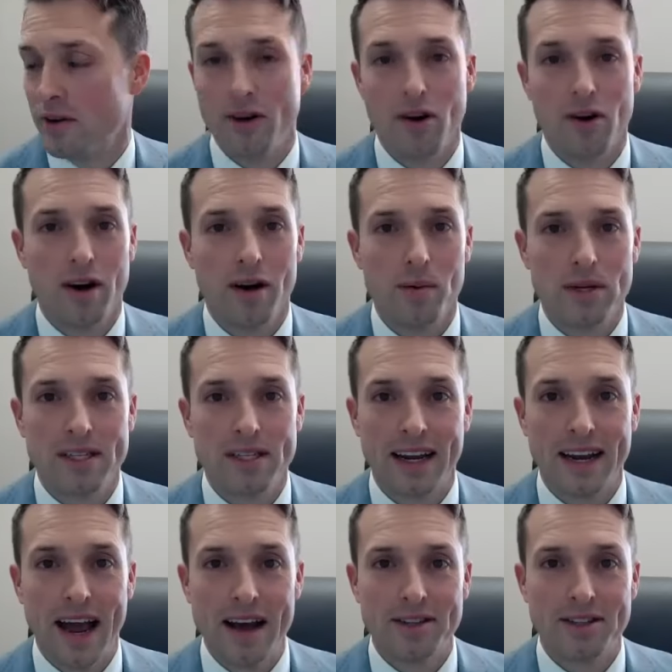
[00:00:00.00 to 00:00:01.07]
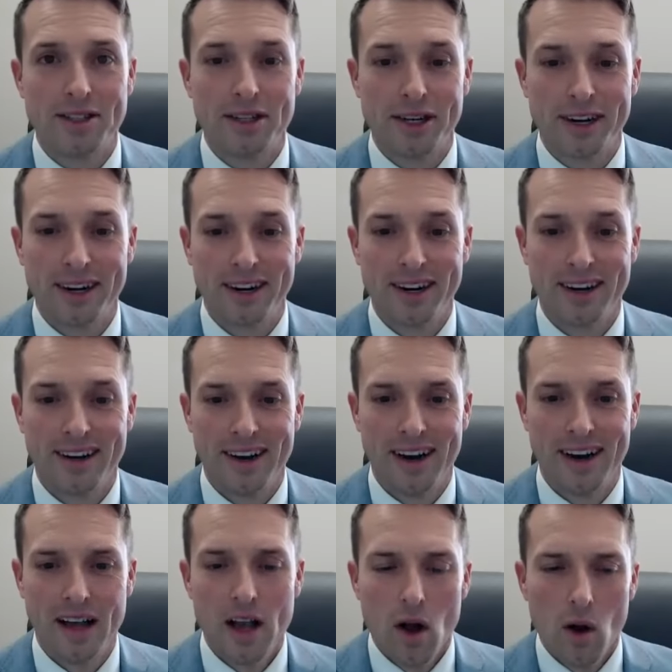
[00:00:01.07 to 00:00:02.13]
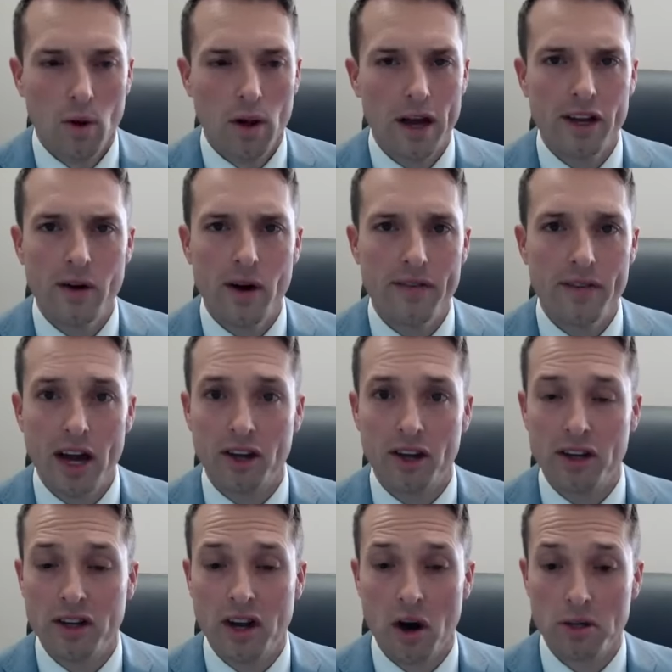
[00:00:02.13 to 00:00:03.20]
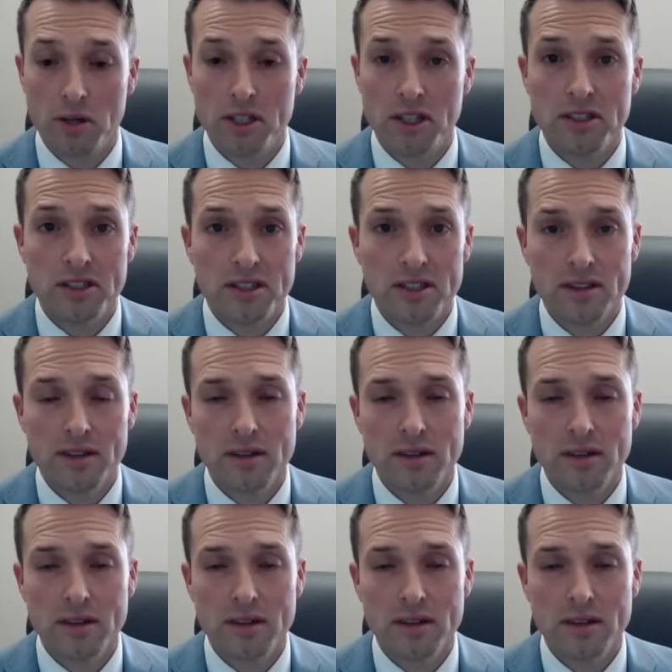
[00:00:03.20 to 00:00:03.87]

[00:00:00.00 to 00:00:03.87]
know. I wish I could answer. Well, I've got good coaches